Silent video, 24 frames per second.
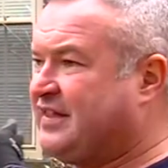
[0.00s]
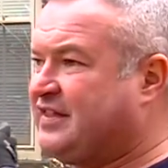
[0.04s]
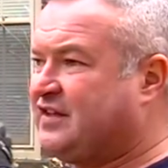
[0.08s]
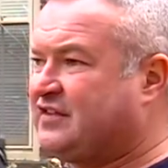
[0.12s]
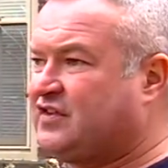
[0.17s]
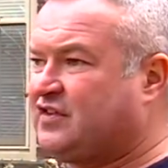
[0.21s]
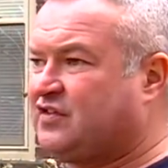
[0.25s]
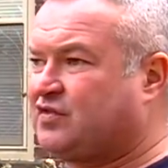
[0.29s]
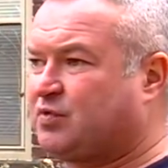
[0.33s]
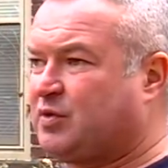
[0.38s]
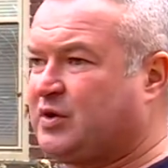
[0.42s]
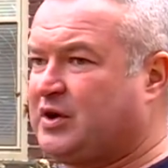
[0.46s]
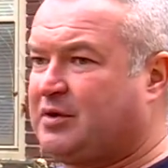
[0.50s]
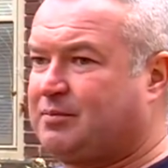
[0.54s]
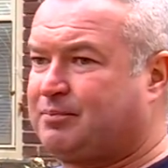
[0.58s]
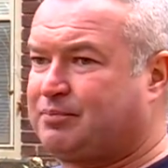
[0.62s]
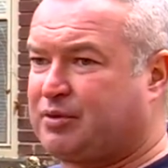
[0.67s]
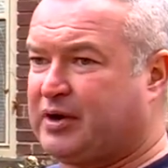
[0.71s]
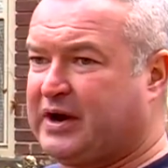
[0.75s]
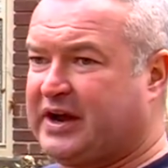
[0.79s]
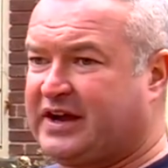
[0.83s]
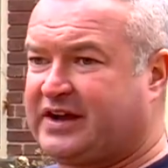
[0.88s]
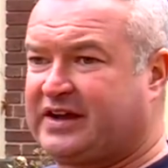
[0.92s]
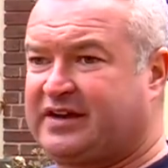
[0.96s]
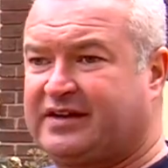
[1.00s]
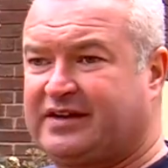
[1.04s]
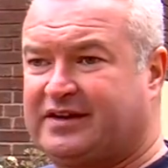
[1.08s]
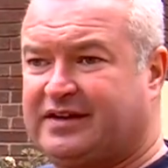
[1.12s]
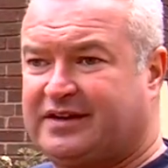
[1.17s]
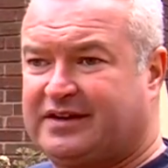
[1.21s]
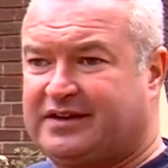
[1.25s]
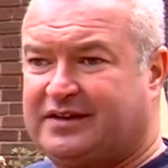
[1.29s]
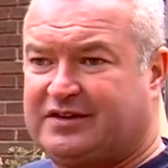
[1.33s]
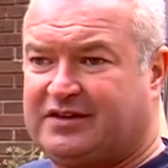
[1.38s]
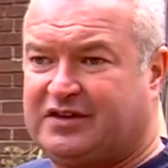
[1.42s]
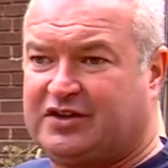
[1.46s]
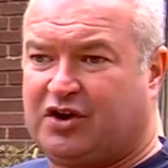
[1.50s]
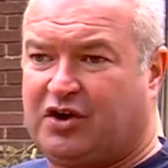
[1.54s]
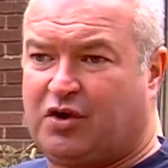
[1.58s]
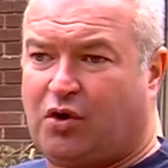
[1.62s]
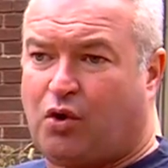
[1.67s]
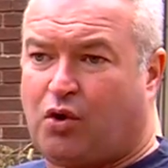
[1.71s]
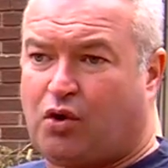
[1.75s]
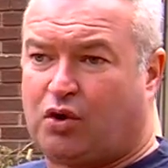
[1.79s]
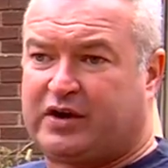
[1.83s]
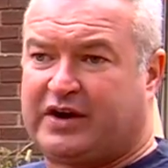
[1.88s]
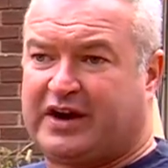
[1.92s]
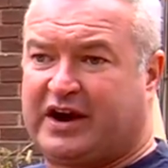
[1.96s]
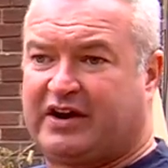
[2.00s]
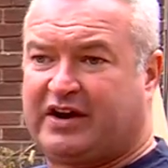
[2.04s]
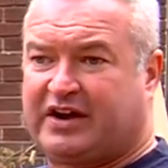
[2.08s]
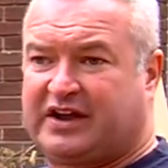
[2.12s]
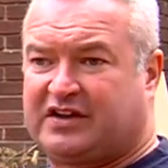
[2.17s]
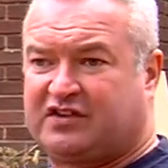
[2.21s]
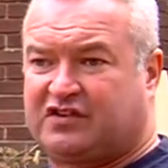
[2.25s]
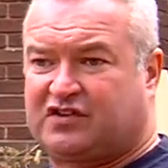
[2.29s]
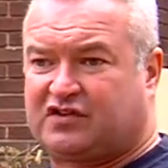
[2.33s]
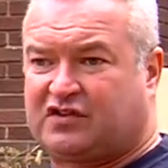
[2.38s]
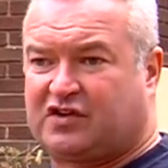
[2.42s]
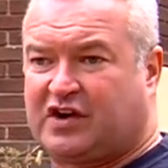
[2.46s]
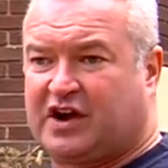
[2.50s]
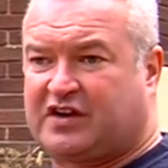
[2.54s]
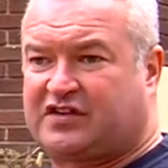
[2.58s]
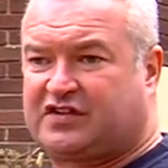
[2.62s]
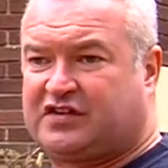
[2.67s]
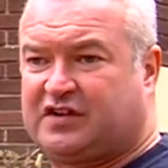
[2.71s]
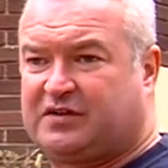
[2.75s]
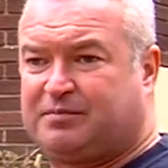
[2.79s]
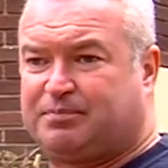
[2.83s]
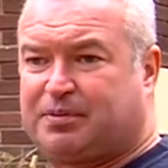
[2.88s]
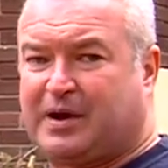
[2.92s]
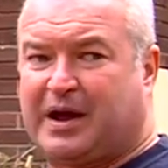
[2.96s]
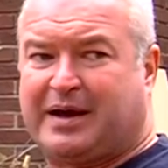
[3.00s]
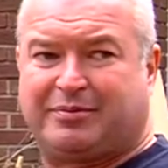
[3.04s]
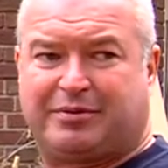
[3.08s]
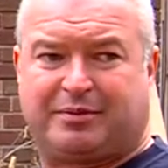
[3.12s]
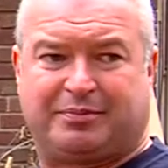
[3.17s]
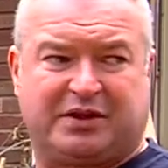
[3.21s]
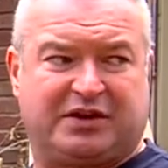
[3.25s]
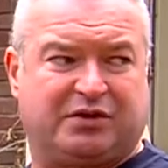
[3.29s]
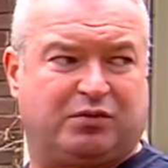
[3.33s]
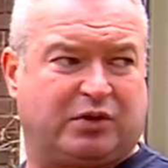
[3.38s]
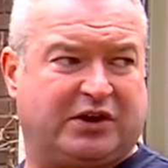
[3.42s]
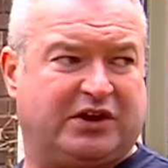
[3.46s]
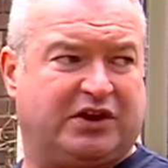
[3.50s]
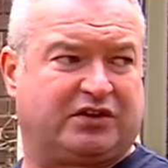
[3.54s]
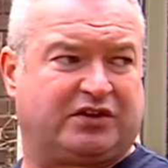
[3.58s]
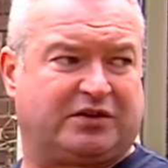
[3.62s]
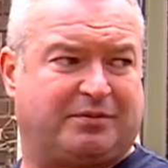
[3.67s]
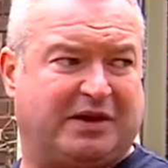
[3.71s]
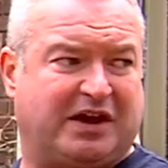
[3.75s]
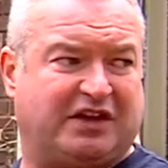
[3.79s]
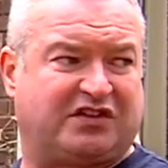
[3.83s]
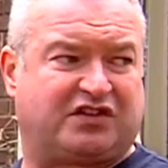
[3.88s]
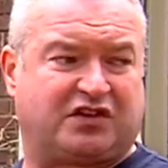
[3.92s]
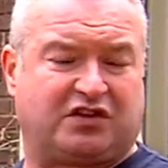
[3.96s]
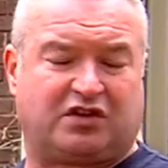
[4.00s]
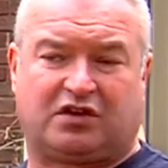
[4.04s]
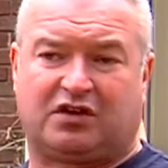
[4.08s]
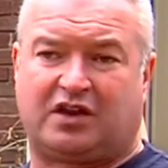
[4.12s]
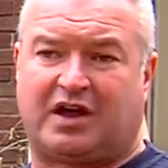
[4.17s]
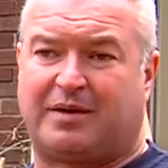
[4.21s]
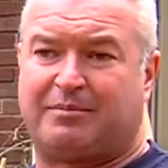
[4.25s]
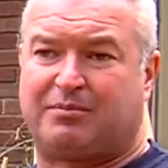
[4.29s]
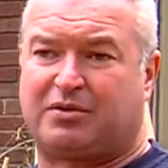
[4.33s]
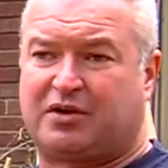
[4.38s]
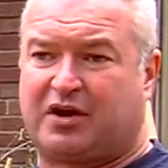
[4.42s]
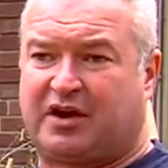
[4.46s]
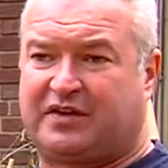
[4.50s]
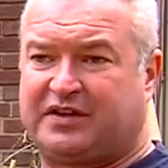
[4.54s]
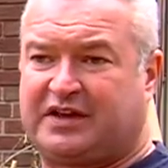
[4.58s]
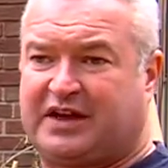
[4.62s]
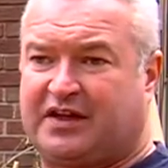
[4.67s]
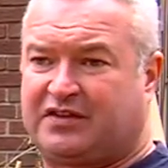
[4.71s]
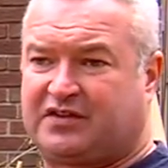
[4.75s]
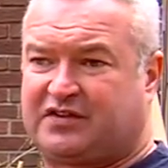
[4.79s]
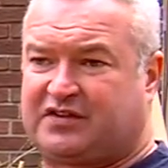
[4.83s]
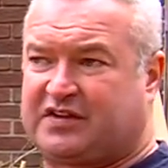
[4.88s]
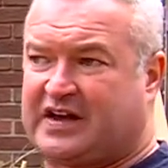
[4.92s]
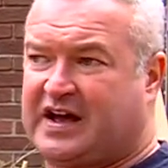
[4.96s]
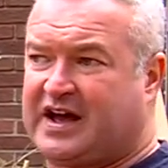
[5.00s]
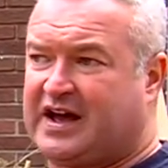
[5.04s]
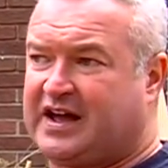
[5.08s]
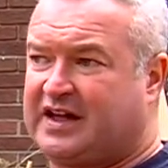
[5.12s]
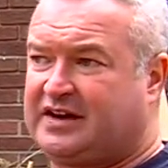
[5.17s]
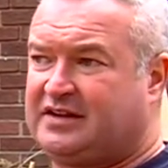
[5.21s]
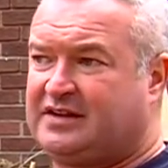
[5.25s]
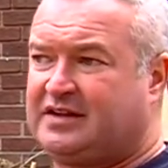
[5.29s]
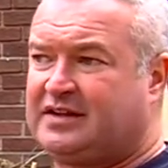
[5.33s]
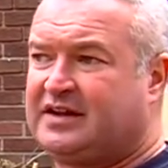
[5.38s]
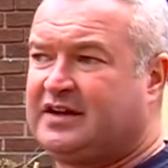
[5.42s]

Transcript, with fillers: this is real brick, you know, ordinary construction, probably real dimensional lumber on the other side,